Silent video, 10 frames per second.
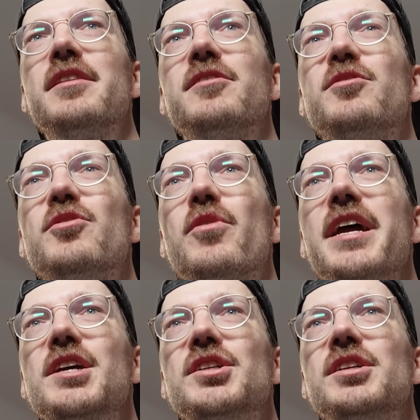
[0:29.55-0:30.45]
The
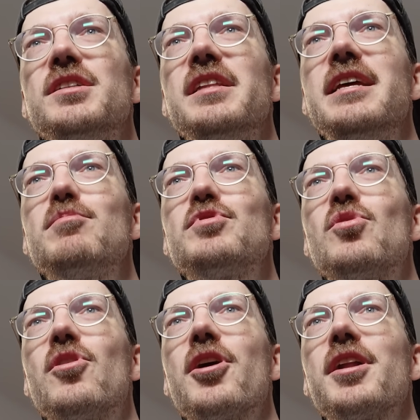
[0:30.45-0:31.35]
duration sleep
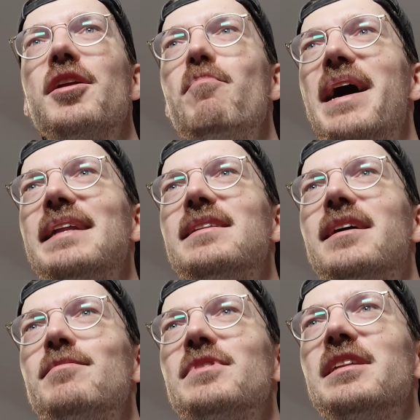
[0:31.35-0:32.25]
score, the
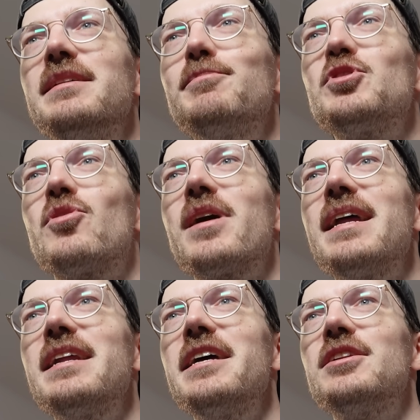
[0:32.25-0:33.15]
bedtime sleep score,
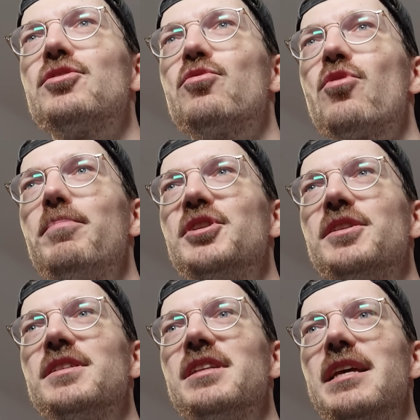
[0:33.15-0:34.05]
and the
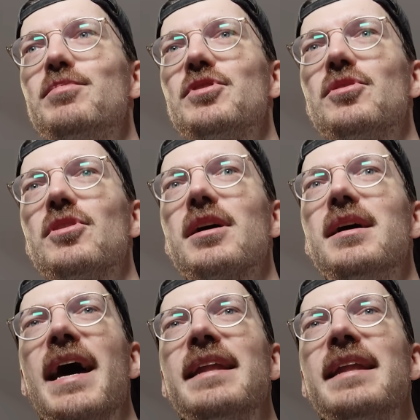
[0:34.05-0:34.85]
interruption sleep score.